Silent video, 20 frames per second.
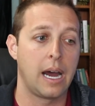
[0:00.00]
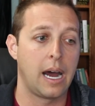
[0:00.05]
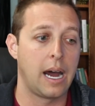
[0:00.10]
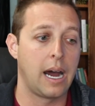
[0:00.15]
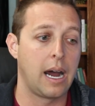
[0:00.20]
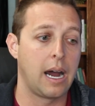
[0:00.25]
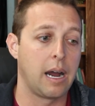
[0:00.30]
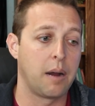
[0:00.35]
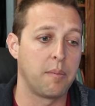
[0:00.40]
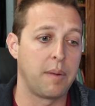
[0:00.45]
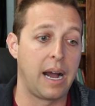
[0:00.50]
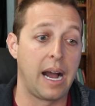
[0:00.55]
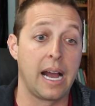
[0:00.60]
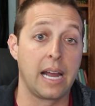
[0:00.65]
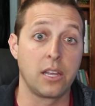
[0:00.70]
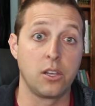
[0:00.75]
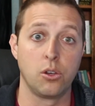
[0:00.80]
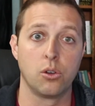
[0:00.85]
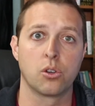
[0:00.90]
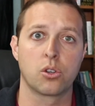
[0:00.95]
Um,
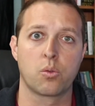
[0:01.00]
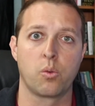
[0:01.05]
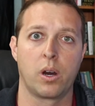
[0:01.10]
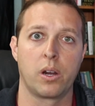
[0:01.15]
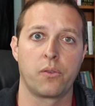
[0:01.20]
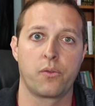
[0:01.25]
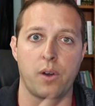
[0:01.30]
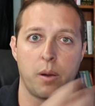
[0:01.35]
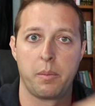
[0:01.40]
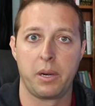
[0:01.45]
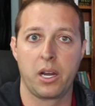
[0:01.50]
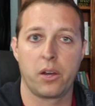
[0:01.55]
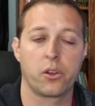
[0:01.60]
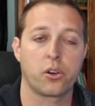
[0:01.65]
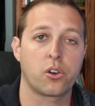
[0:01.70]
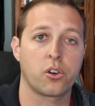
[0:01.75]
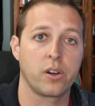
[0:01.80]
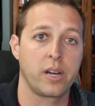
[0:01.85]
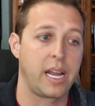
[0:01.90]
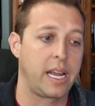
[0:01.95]
I used one from
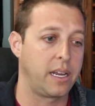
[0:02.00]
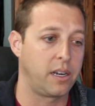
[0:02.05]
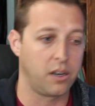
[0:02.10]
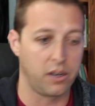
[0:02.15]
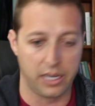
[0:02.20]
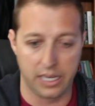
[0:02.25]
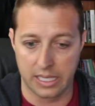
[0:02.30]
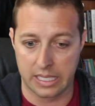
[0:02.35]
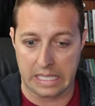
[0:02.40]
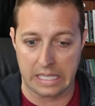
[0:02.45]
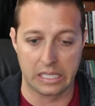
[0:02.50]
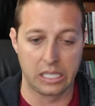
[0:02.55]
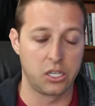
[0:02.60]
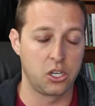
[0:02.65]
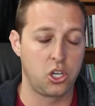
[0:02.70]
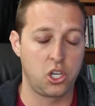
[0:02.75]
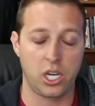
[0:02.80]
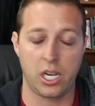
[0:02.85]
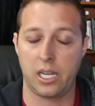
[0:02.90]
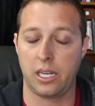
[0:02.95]
another creator. It's
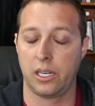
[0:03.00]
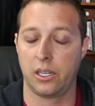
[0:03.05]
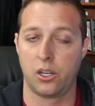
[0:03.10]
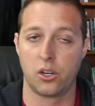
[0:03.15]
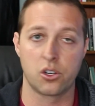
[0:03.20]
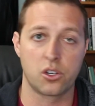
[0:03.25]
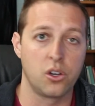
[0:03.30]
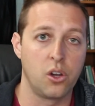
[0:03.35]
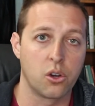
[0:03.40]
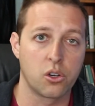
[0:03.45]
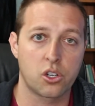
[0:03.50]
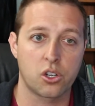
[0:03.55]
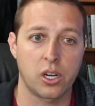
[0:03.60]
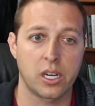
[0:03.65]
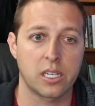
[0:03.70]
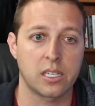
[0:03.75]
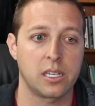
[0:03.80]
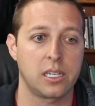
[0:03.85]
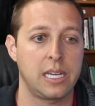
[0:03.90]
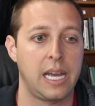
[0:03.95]
legit. There's no
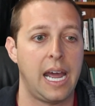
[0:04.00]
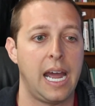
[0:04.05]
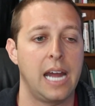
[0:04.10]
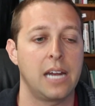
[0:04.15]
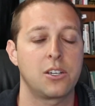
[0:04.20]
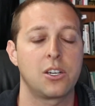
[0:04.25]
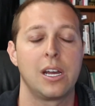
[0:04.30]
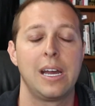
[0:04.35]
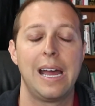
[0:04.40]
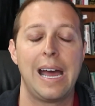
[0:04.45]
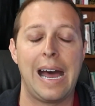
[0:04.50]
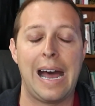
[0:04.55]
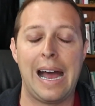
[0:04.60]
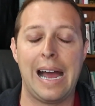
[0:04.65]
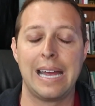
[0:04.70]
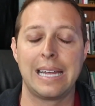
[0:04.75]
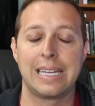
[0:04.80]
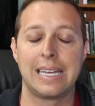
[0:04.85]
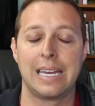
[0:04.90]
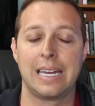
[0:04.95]
strings attached.
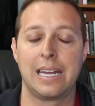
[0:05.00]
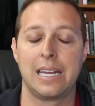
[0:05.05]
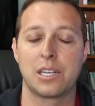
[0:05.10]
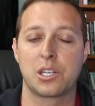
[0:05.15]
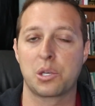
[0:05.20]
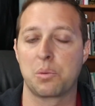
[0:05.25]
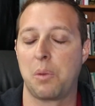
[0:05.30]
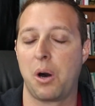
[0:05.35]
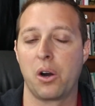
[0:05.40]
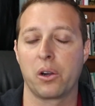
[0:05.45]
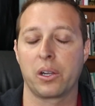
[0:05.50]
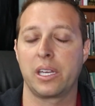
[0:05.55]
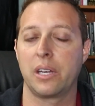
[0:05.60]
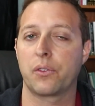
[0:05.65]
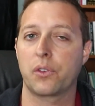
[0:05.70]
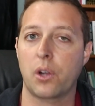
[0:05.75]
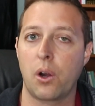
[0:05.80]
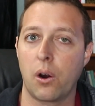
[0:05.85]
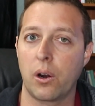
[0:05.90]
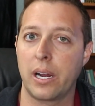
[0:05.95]
I get a small
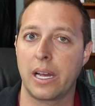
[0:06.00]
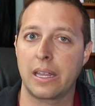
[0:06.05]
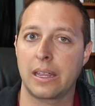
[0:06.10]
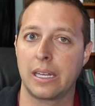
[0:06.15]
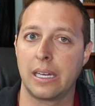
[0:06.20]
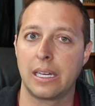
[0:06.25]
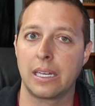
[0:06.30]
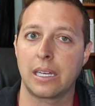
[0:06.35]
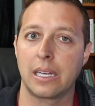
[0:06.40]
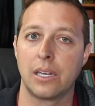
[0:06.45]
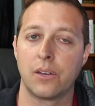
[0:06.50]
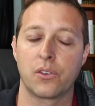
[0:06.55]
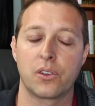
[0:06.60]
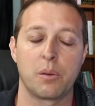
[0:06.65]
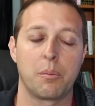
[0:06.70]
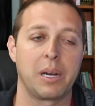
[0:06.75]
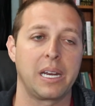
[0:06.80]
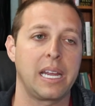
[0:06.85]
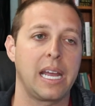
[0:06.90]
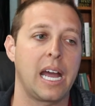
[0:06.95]
gift card, I think, if
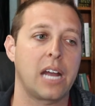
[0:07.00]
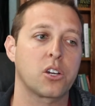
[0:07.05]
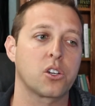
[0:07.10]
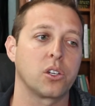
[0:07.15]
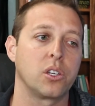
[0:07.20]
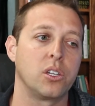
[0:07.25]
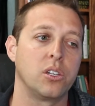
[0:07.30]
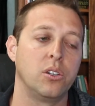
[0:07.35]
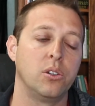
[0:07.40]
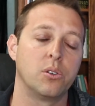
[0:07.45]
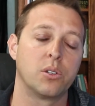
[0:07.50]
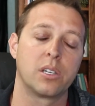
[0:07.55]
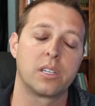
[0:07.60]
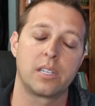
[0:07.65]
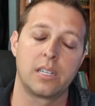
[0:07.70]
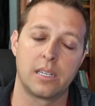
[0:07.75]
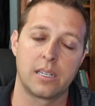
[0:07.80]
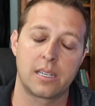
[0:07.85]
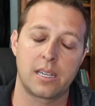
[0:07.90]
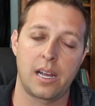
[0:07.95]
somebody actually uses
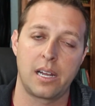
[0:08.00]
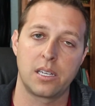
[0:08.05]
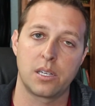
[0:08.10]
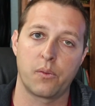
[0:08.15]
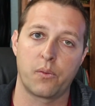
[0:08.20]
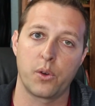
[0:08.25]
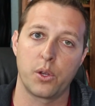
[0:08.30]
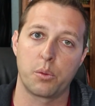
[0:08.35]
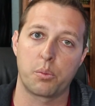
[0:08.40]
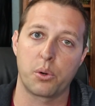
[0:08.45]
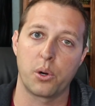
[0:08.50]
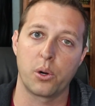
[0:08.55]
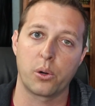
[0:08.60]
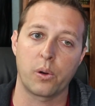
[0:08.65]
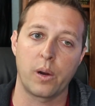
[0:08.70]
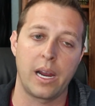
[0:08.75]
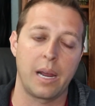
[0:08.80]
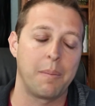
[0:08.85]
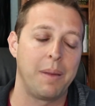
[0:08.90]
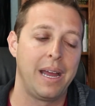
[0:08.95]
it and signs up for the
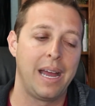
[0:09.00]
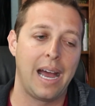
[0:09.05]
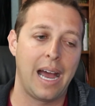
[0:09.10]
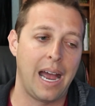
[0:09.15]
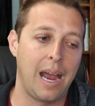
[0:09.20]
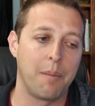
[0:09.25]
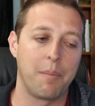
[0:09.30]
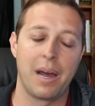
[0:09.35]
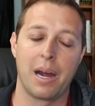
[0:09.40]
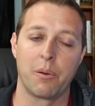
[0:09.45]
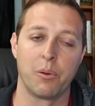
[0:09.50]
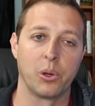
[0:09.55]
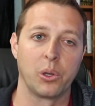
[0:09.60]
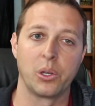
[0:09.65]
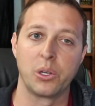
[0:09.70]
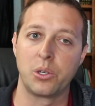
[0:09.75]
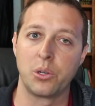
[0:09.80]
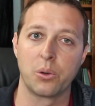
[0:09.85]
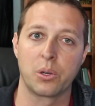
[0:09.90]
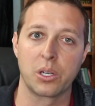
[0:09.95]
program. I'm not
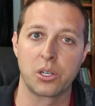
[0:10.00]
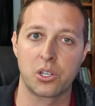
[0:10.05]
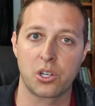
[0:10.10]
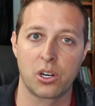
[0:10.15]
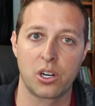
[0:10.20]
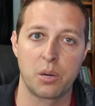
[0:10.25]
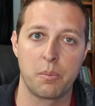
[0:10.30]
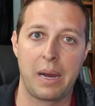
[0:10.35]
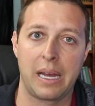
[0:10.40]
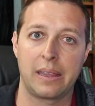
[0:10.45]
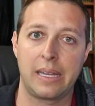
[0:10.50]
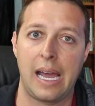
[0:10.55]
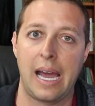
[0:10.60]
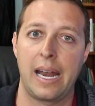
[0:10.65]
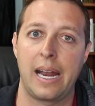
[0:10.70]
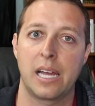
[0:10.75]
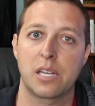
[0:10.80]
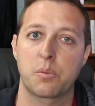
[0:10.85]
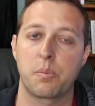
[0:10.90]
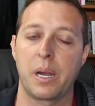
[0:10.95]
really too concerned about
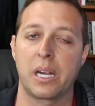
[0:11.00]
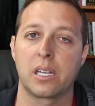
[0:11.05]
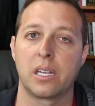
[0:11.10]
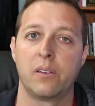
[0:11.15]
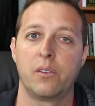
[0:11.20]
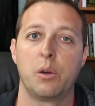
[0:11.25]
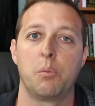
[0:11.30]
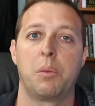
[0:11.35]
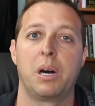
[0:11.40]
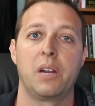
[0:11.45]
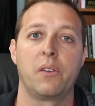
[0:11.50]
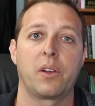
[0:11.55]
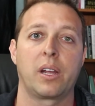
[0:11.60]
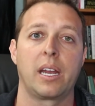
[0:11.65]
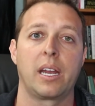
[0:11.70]
that aspect of it, but if it